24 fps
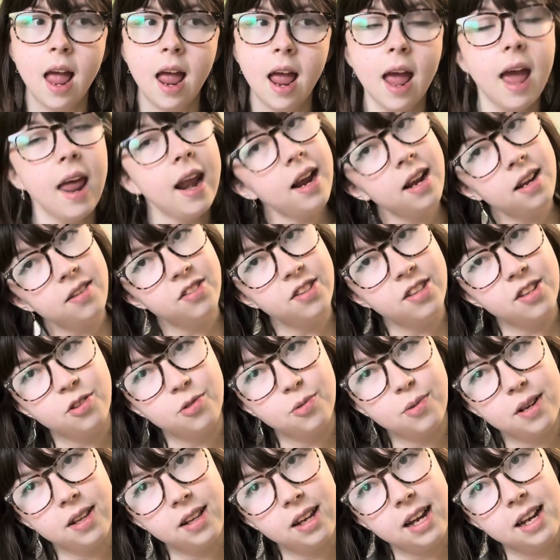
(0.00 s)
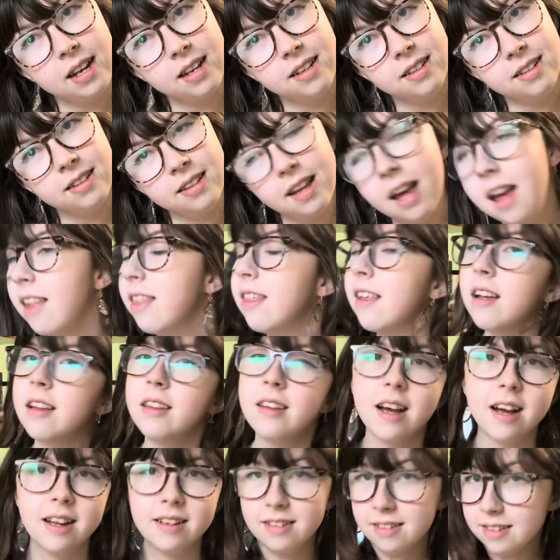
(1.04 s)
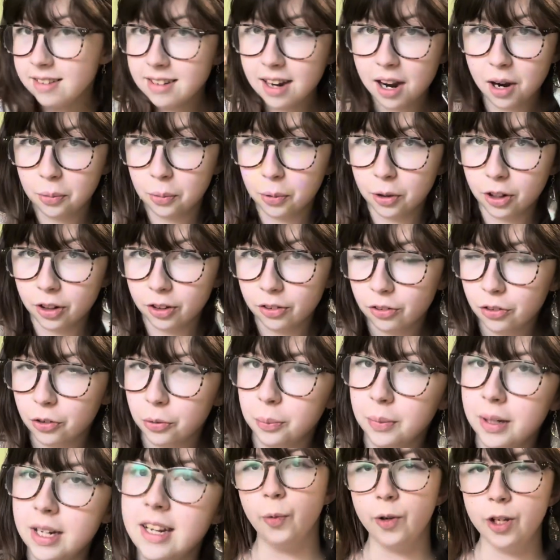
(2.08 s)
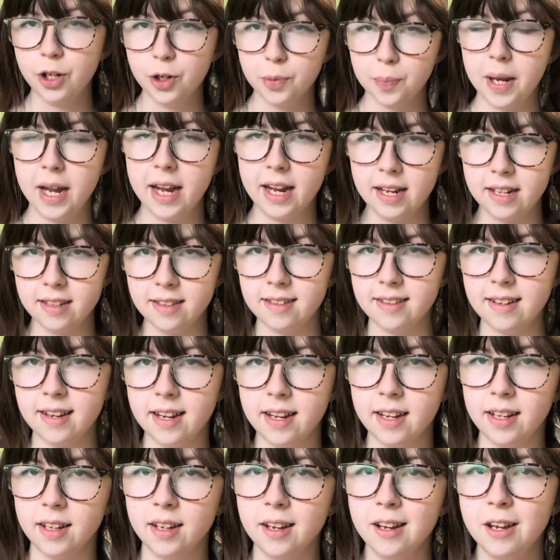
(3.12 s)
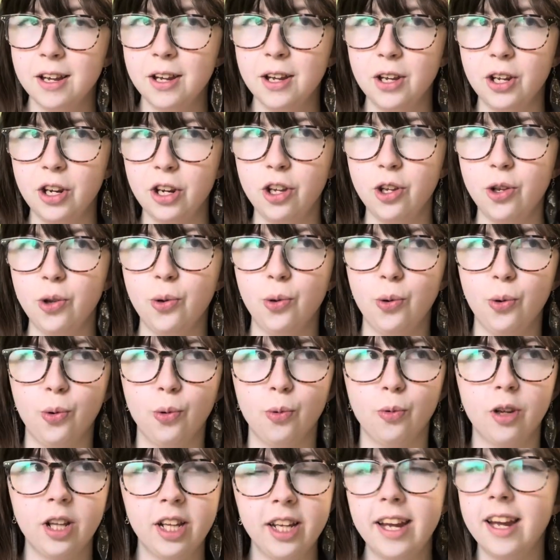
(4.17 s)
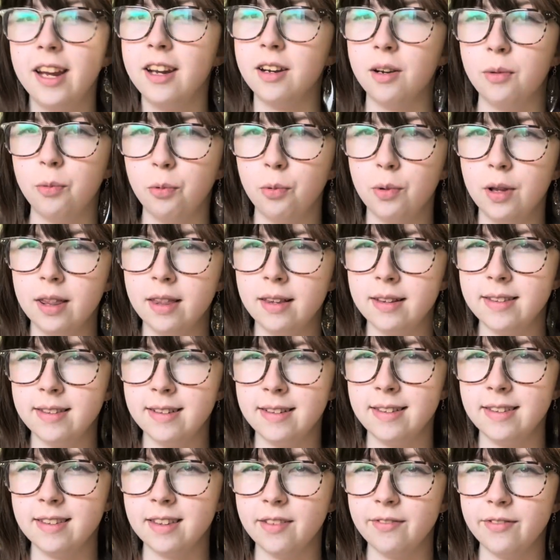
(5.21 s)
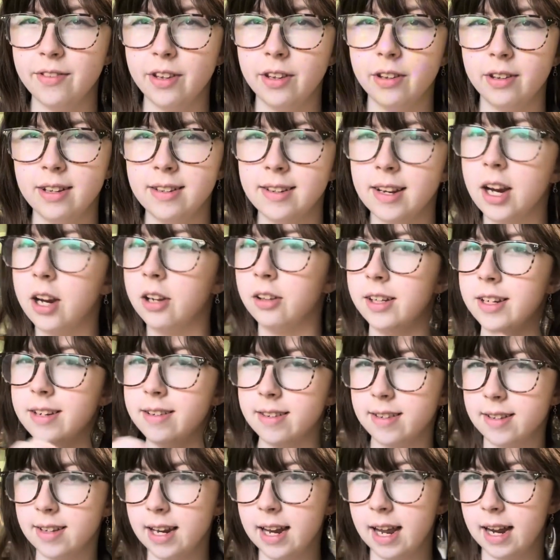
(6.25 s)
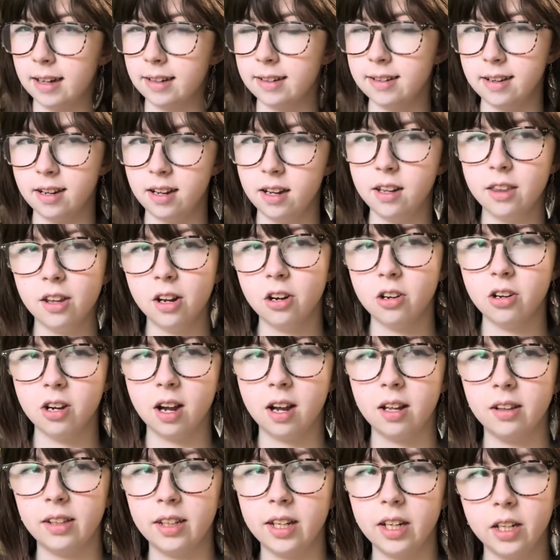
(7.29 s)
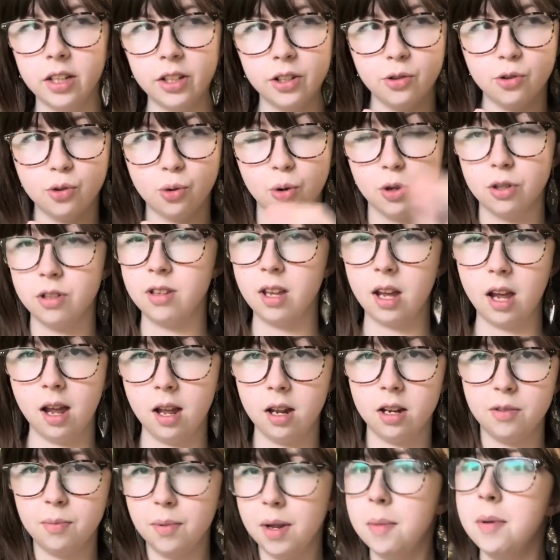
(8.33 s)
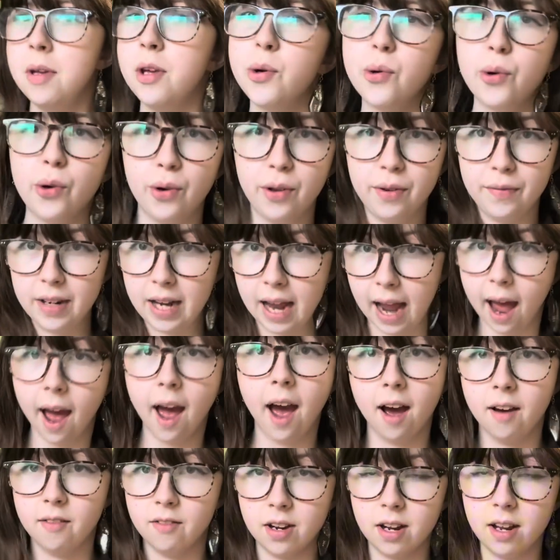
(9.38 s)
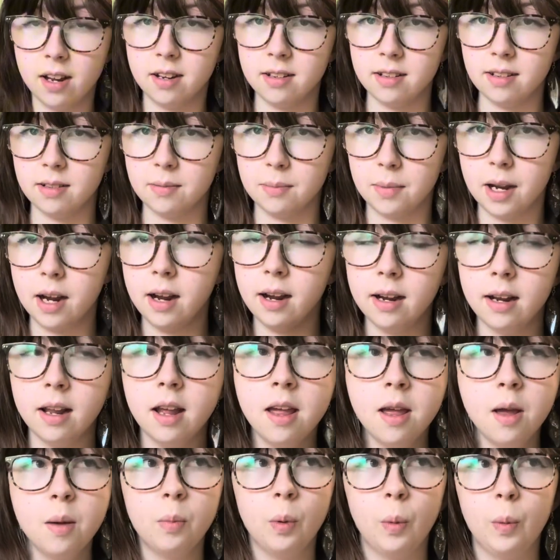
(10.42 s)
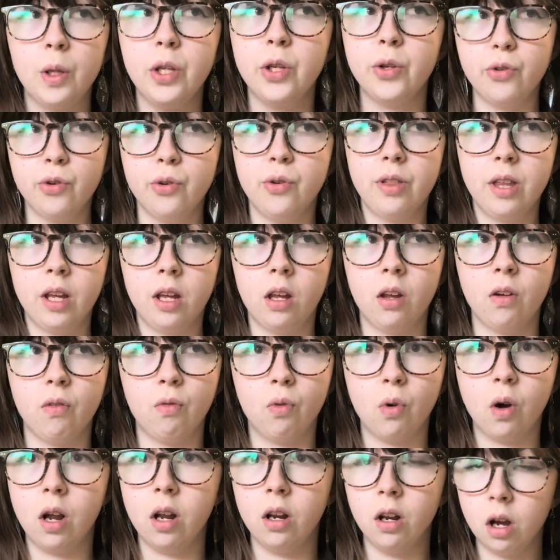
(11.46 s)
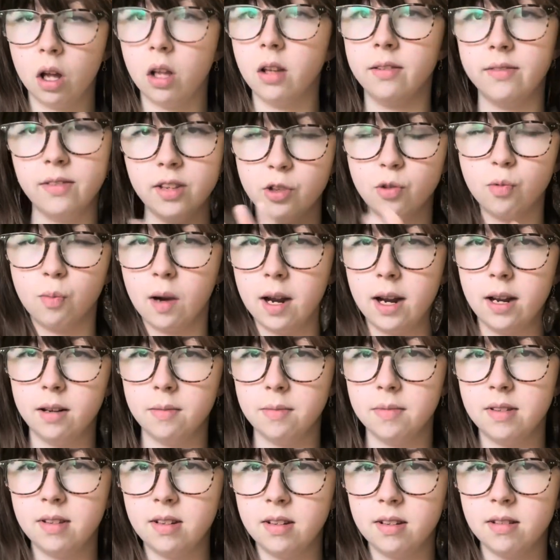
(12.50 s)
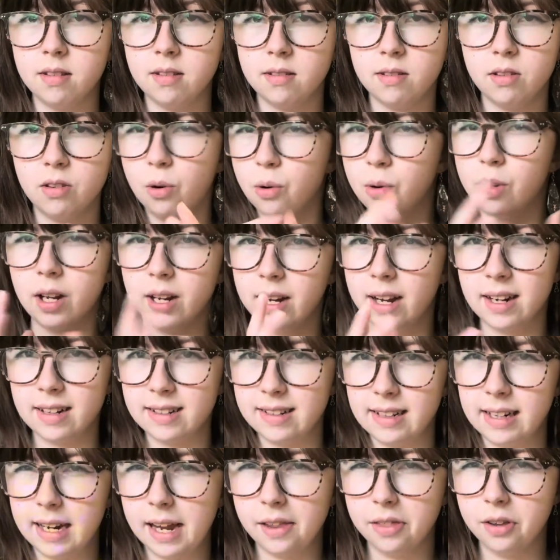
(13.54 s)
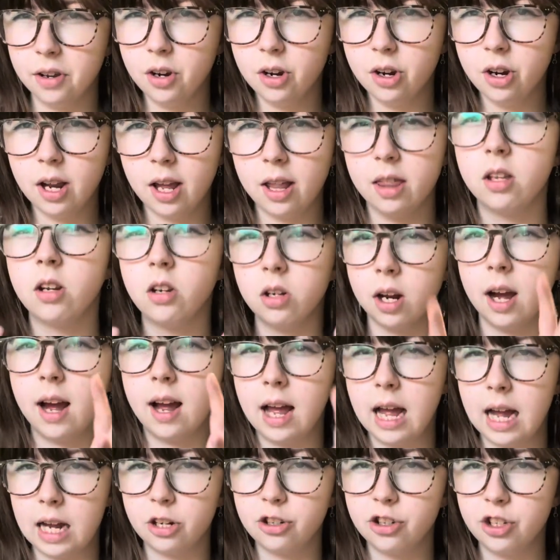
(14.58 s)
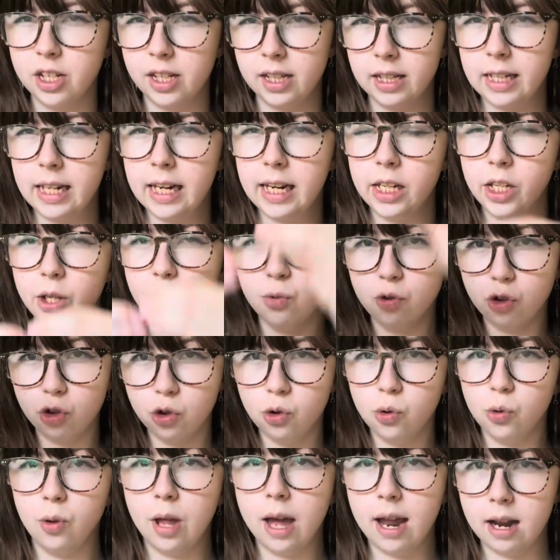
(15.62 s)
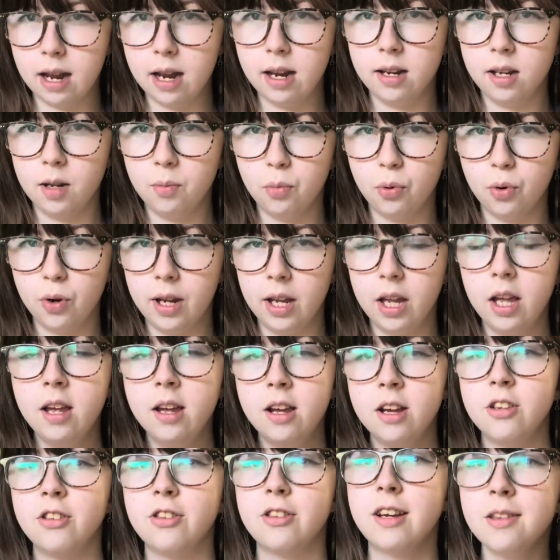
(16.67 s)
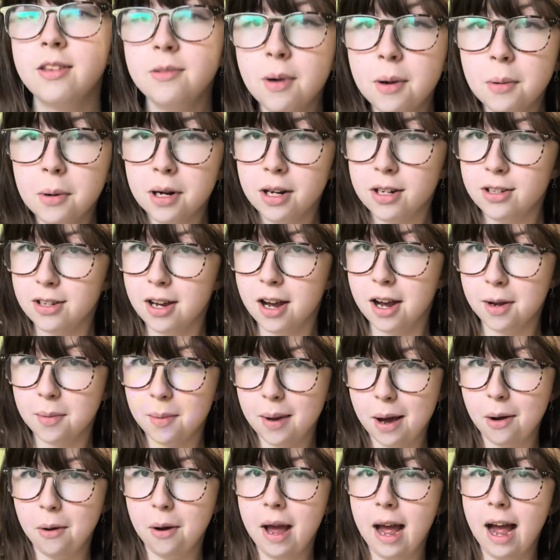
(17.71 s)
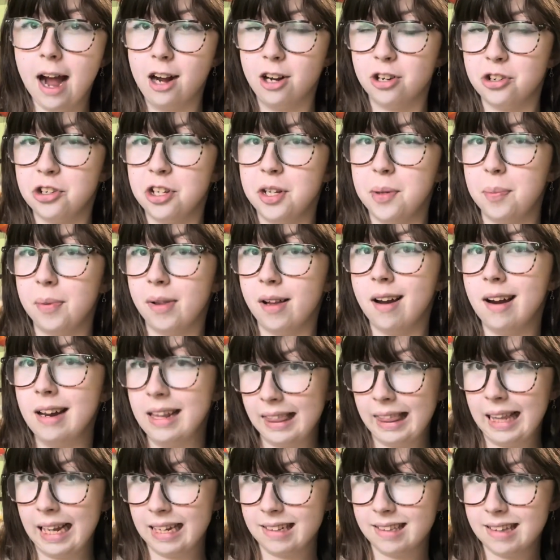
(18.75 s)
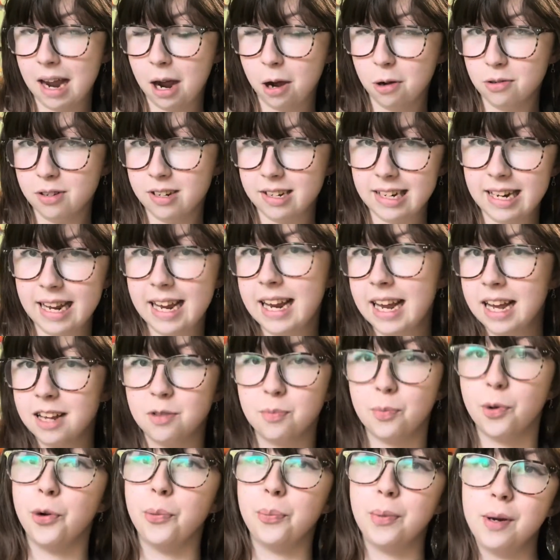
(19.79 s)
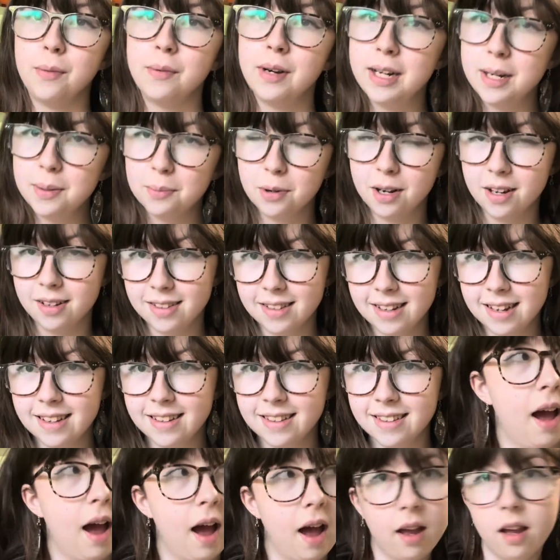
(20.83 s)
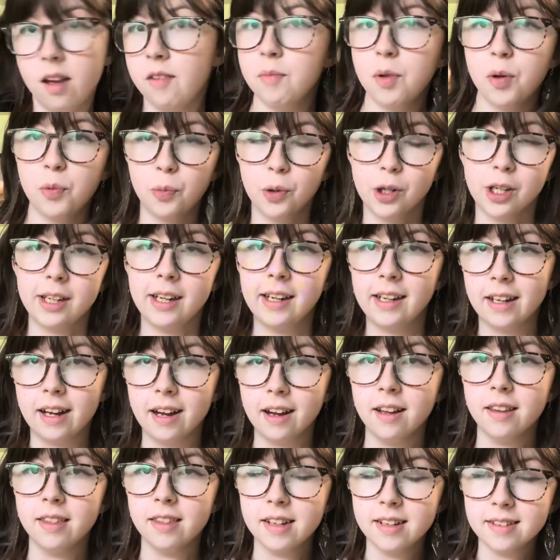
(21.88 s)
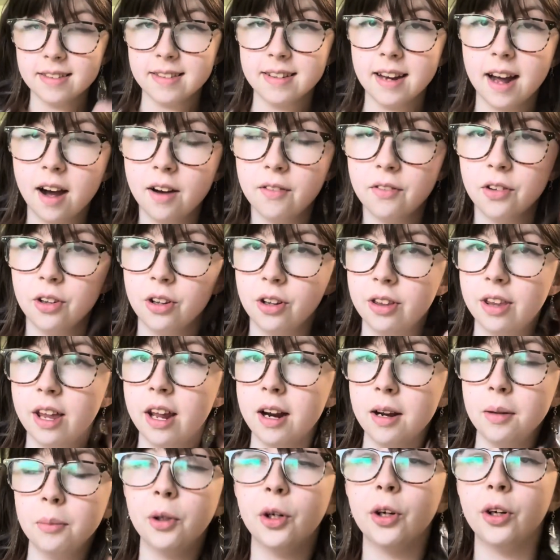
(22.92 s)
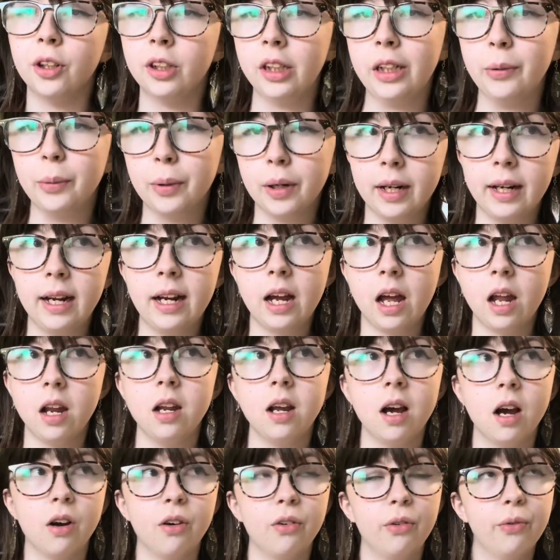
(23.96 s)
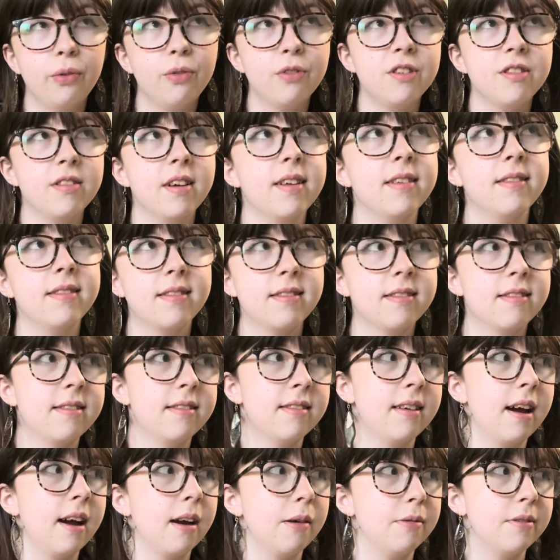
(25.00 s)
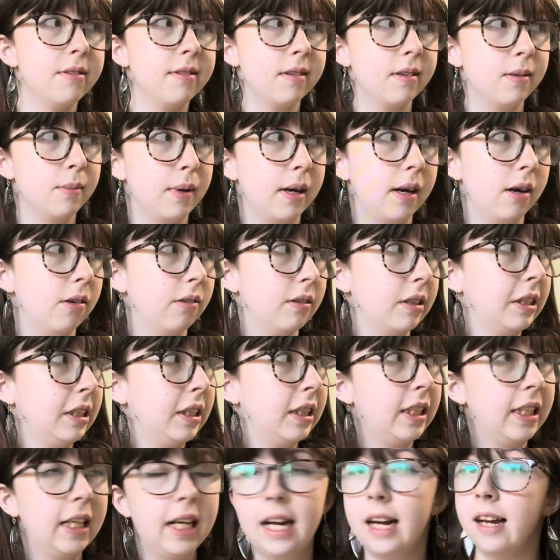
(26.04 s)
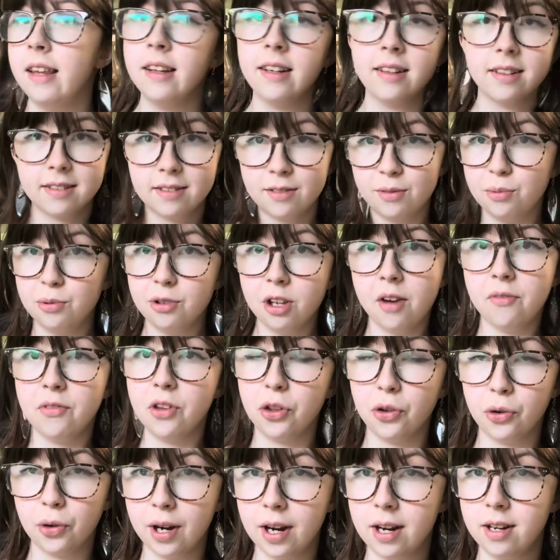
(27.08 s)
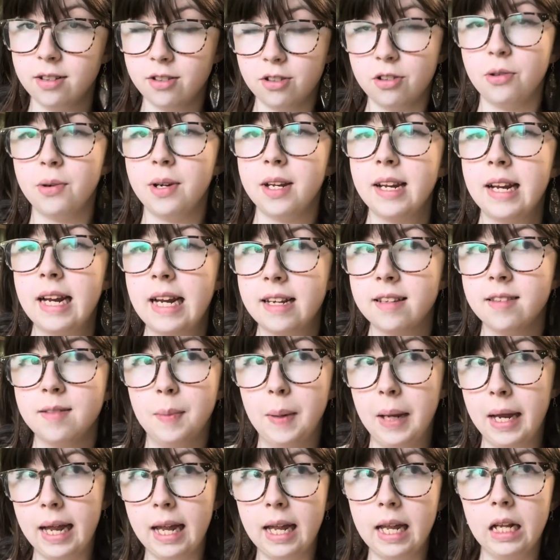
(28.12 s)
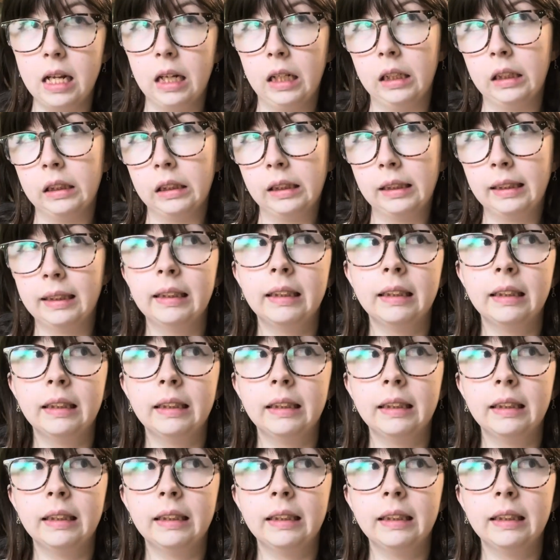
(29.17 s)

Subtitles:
And I have since realized that that does not work for me. When you're pantsing, you really end up with scenes that feel entirely disconnected. They're not leading you towards the end. Maybe you don't even have an end in mind, but when you do think of one, all of these random scenes don't connect together and they're not actually leading you to that ending point. So that's why we're going to talk about actually plotting things out today as part of my writing process. I have been working on this novel that I'm currently working on now since I was in about, I think, 7th grade. So it has been...